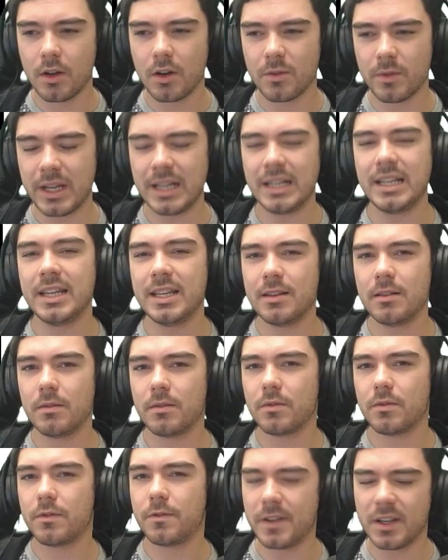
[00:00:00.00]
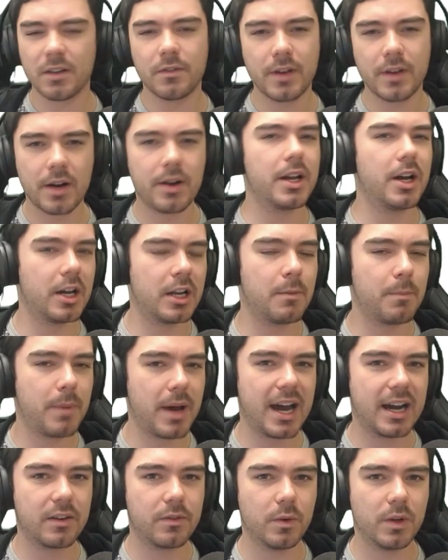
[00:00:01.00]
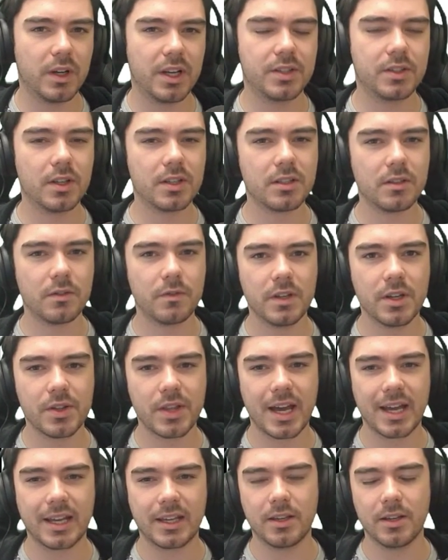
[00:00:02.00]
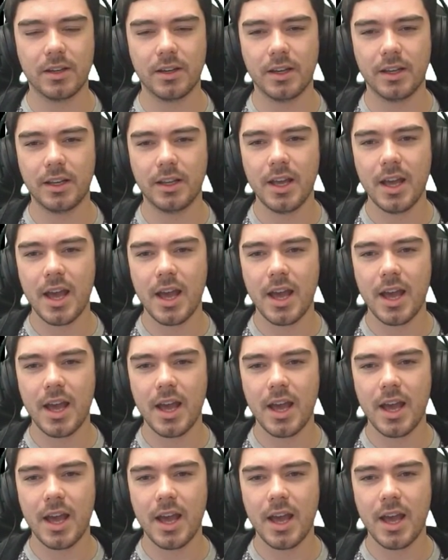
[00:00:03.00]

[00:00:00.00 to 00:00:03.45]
really feel very unimpactful. It doesn't feel that good.